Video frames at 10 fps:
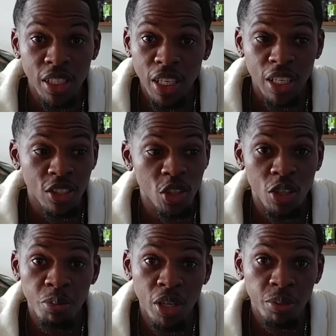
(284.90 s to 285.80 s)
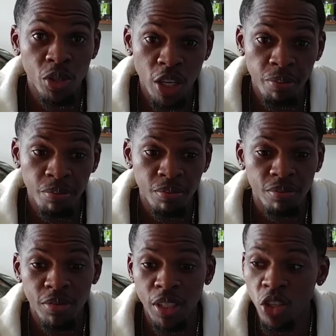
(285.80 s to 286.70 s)
Yeah, so big up to him.
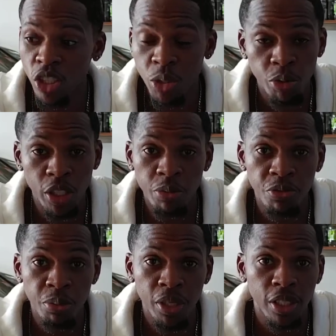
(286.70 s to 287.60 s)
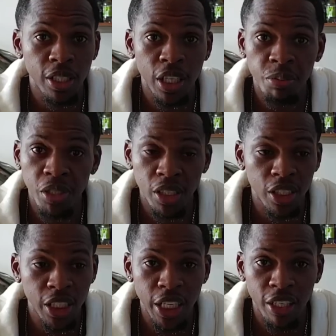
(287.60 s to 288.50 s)
He cut the spring them for me, you know what I mean, get
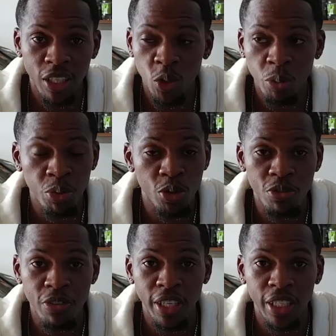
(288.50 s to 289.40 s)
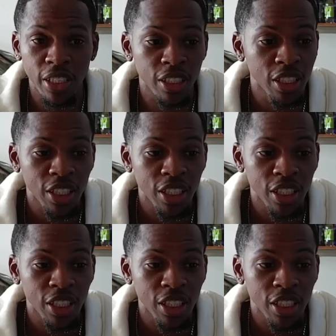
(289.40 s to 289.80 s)
the car a low profile.